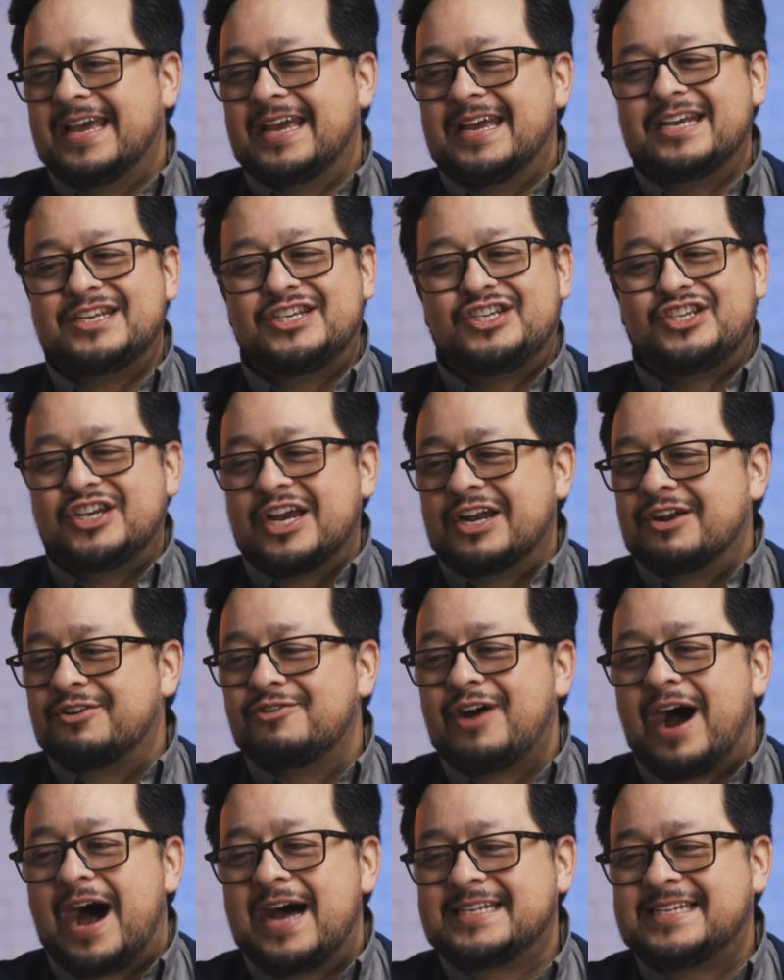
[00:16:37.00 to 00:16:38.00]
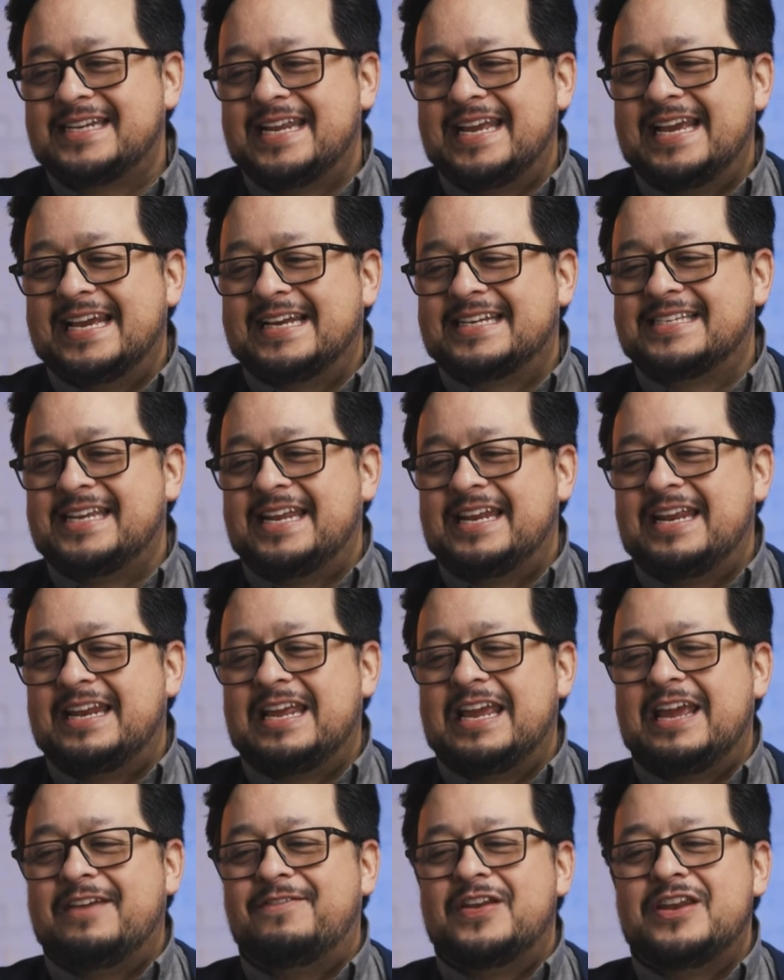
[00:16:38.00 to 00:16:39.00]
his generosity exceeding
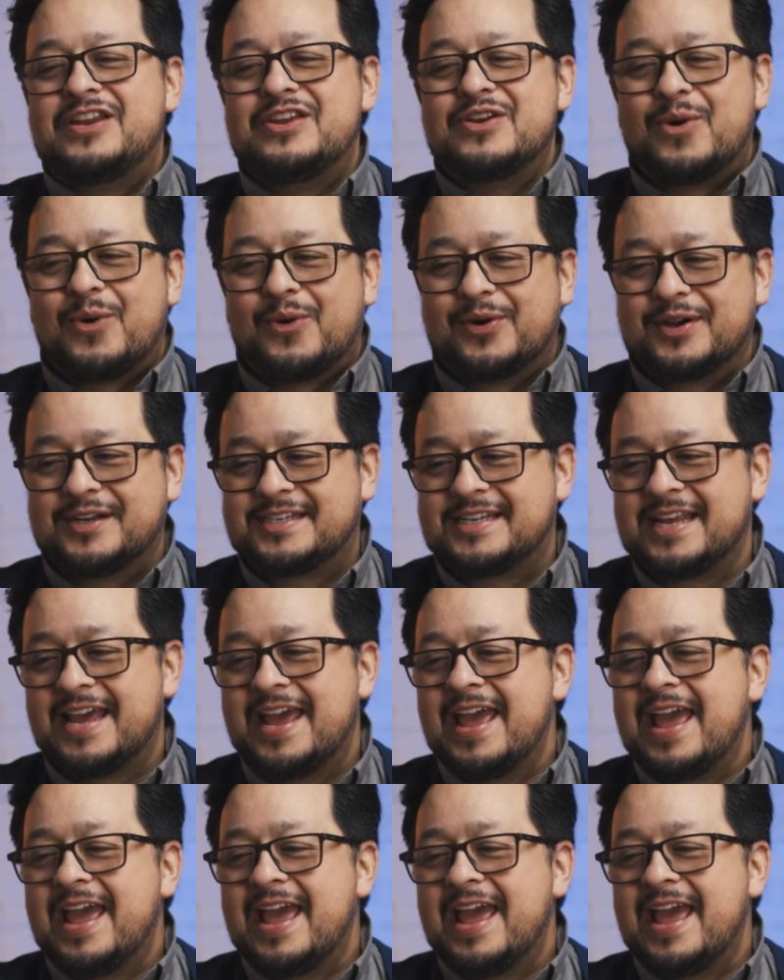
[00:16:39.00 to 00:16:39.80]
even yours,